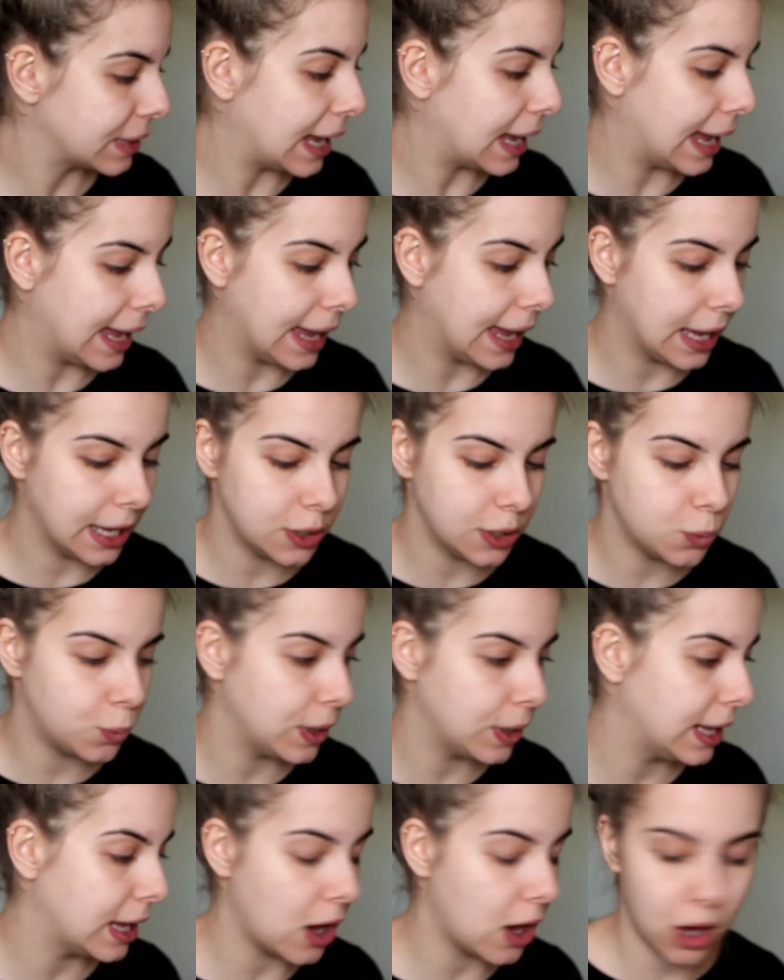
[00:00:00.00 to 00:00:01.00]
And
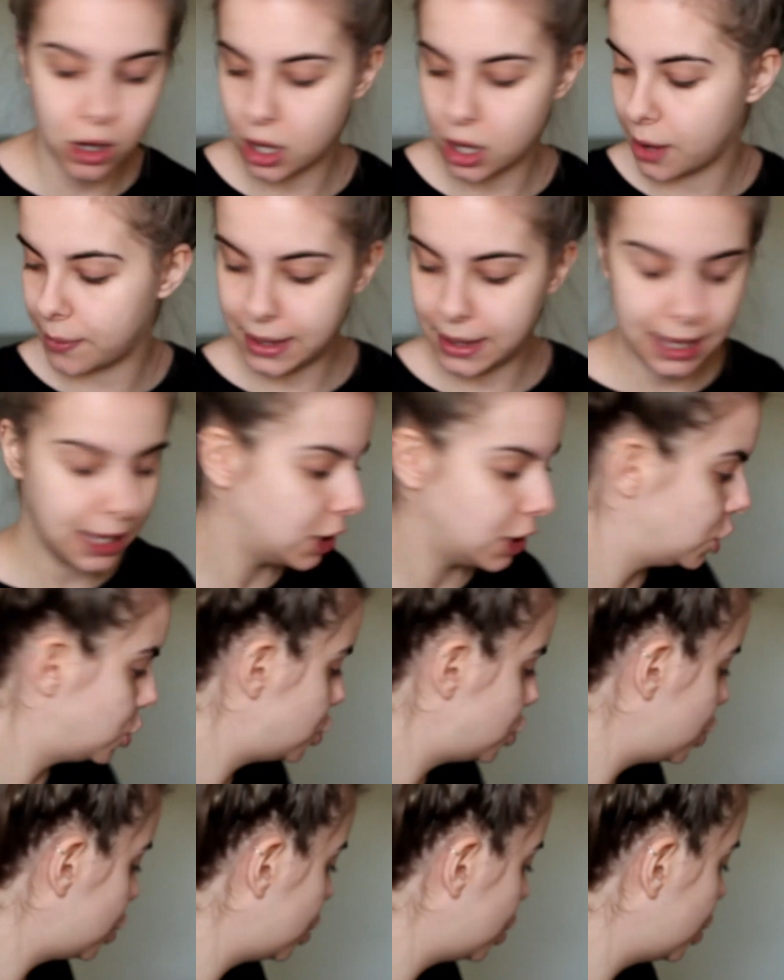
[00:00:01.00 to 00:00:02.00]
we are going
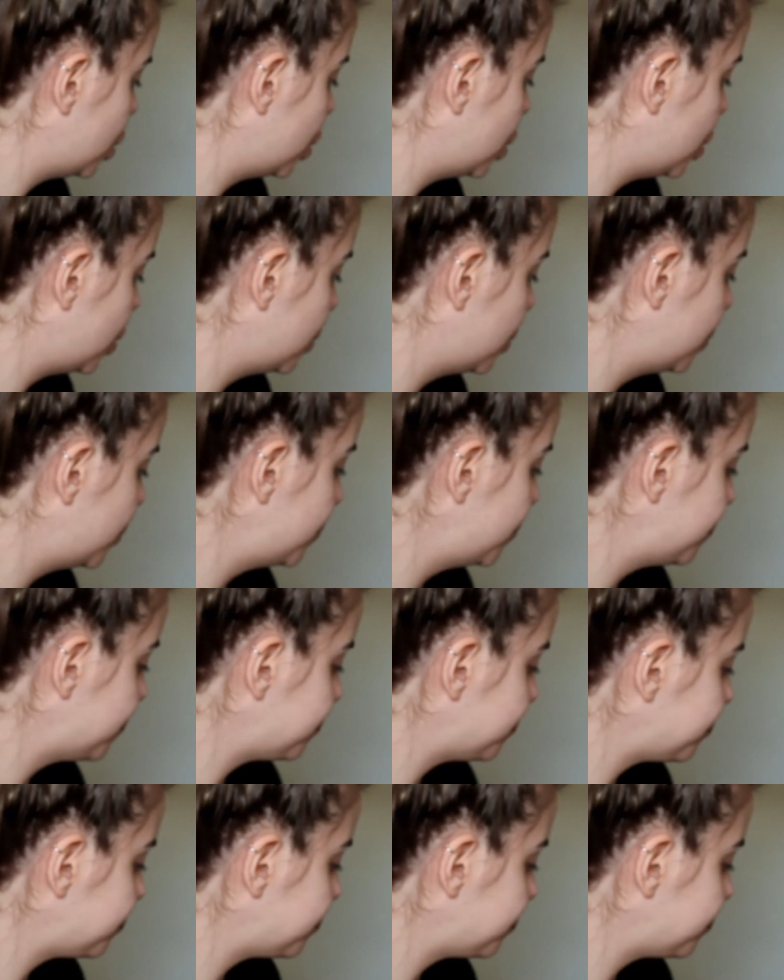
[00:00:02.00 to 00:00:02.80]
to,